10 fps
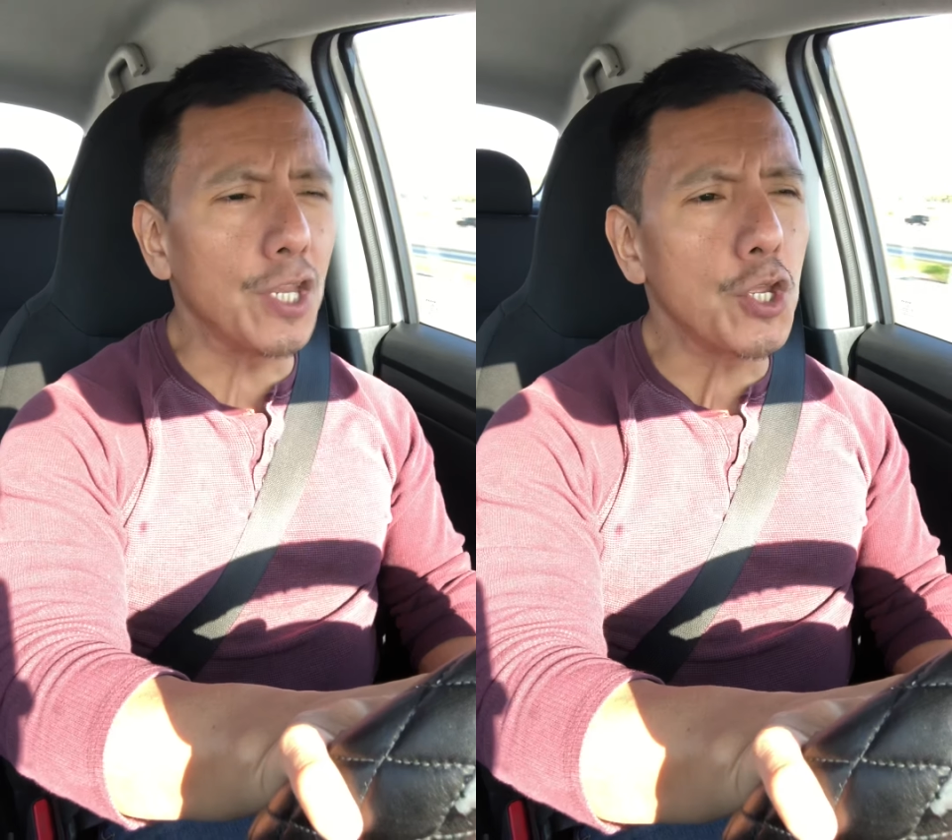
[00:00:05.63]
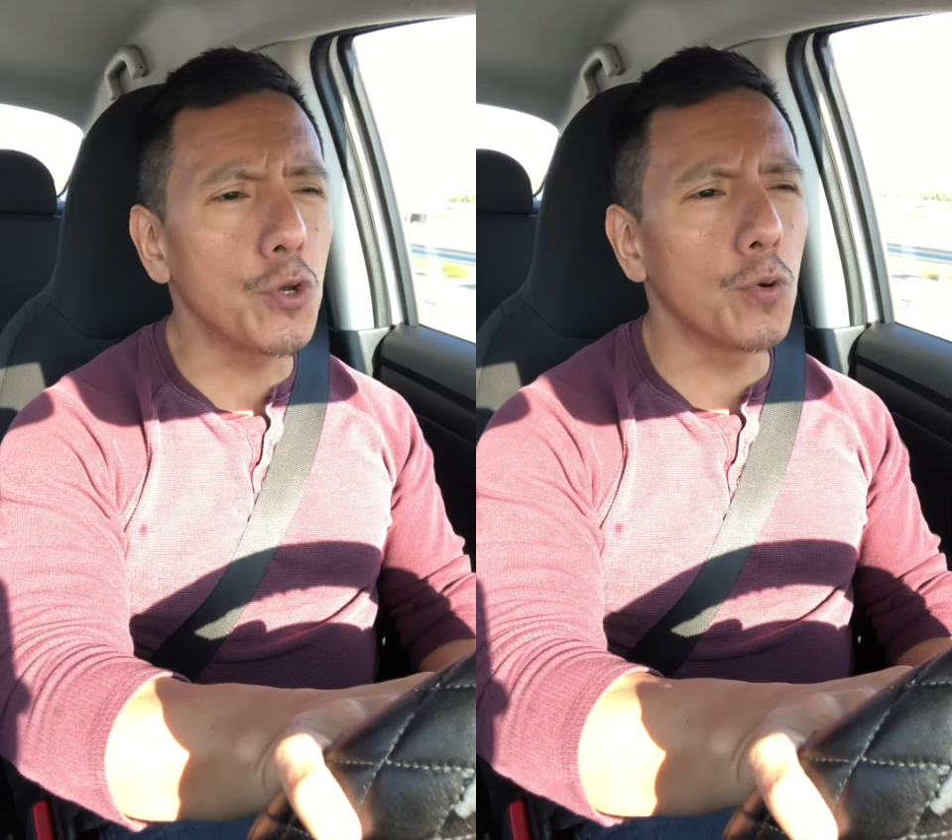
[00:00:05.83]

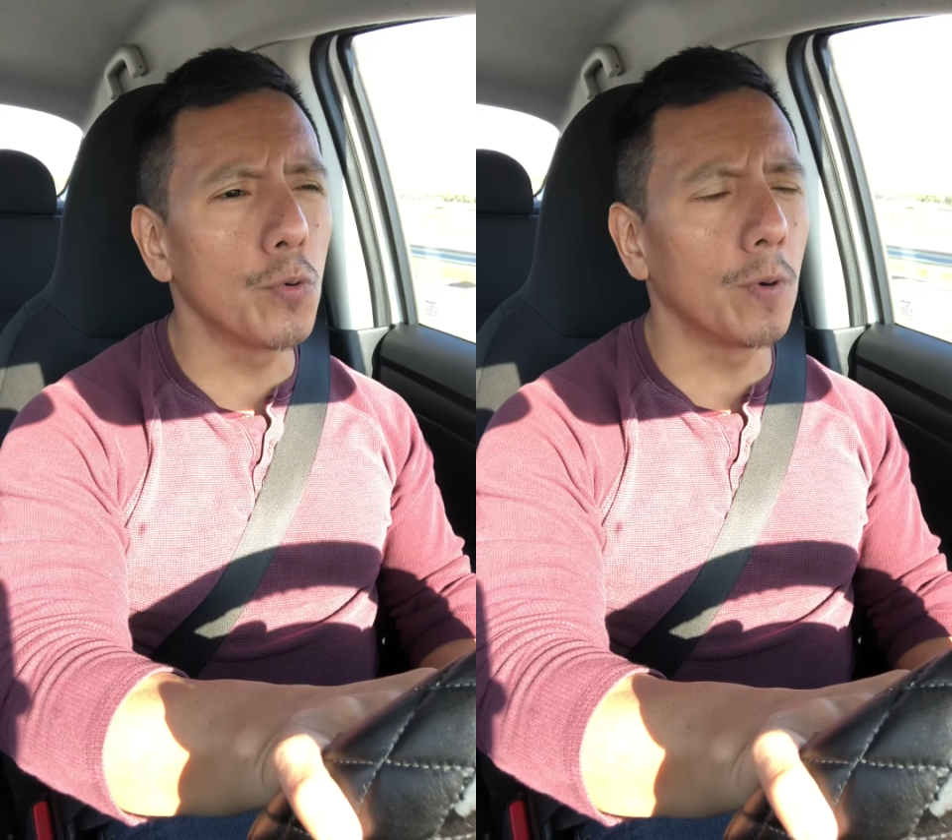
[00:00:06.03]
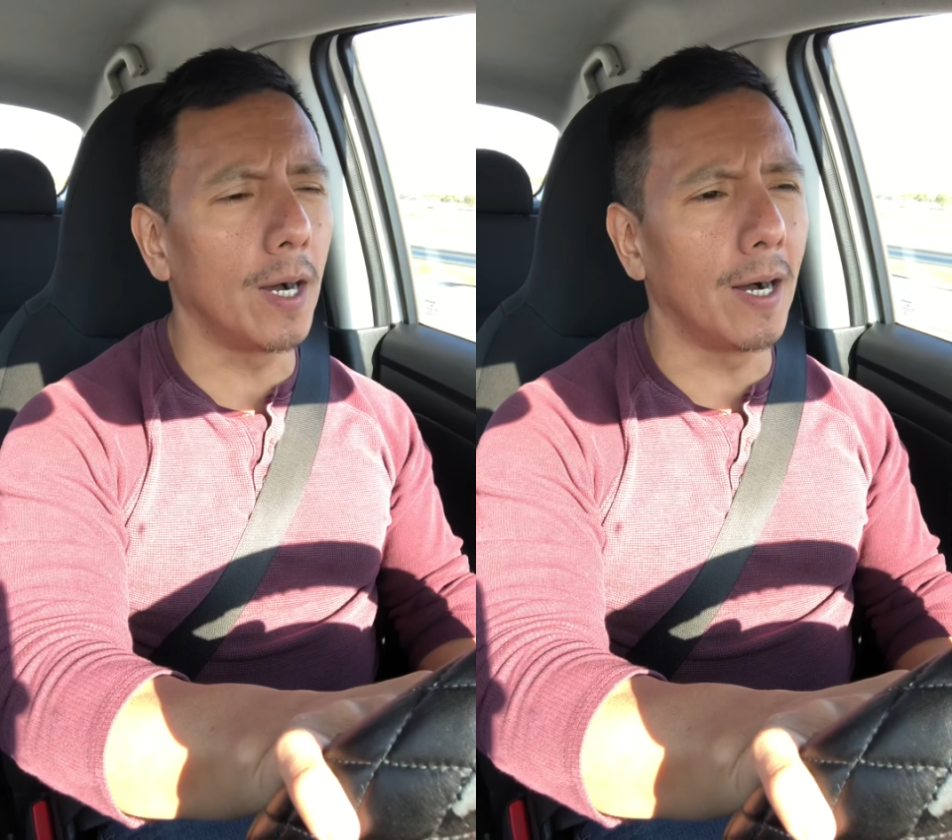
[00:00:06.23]
new
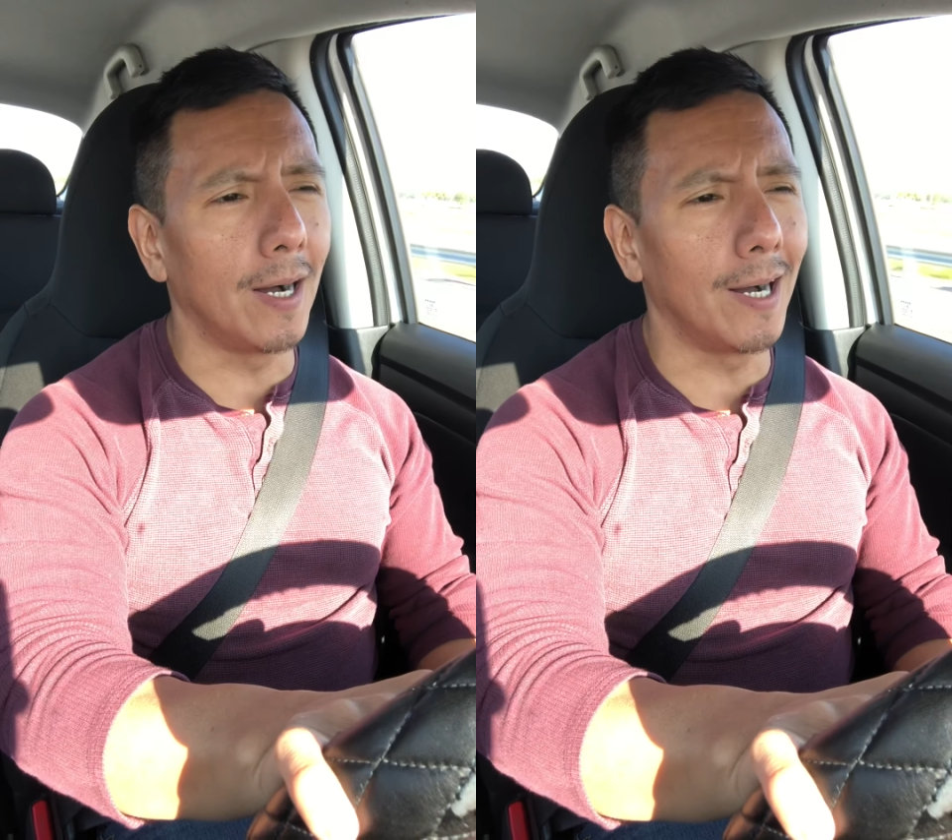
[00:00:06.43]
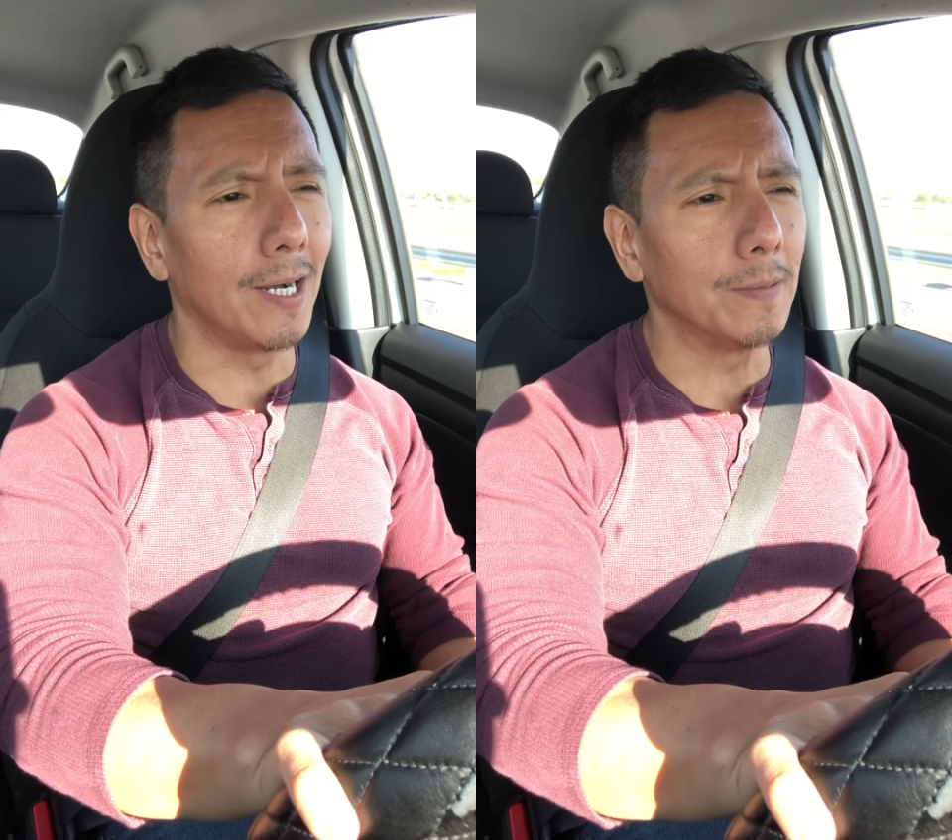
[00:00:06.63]

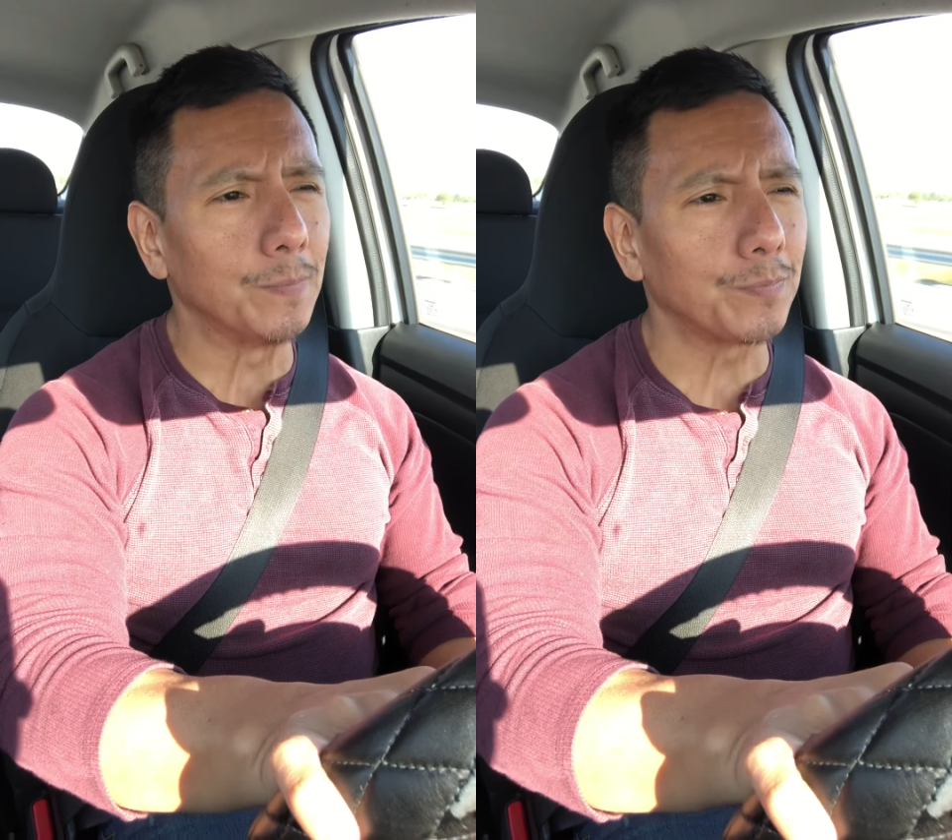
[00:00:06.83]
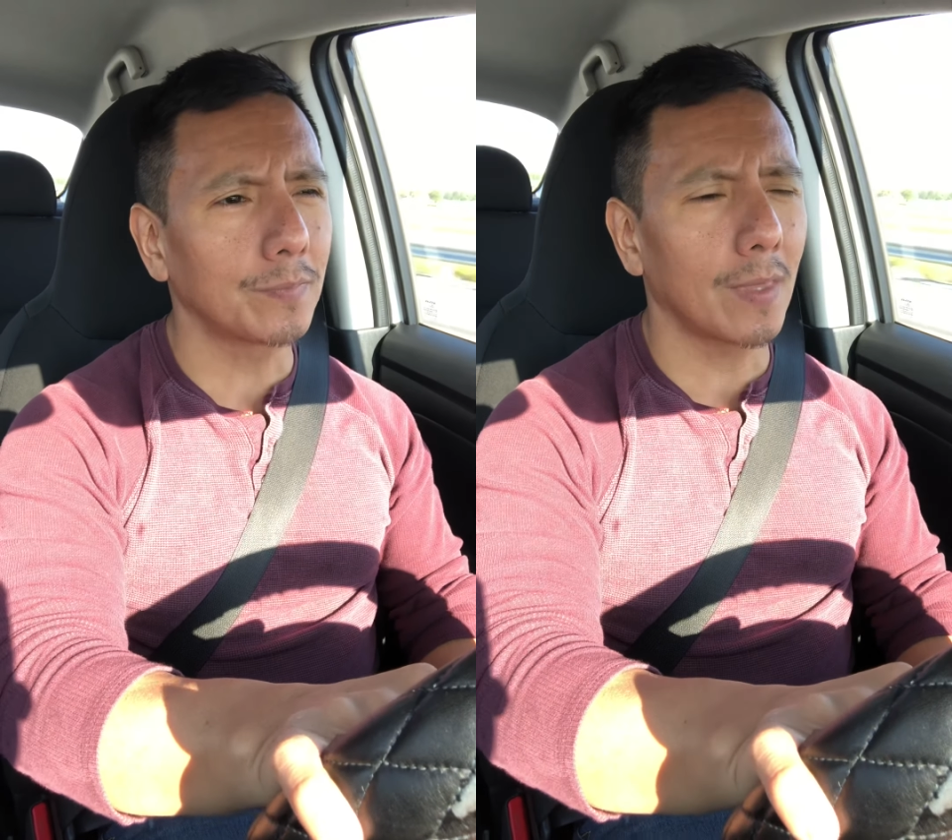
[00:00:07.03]

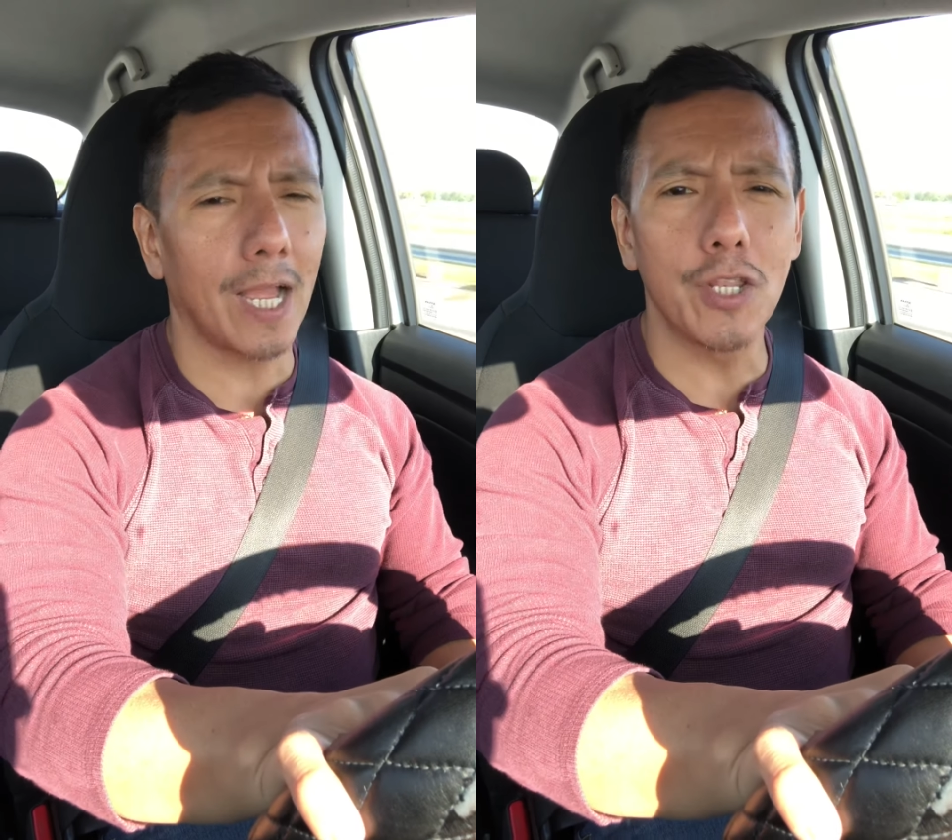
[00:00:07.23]
uh,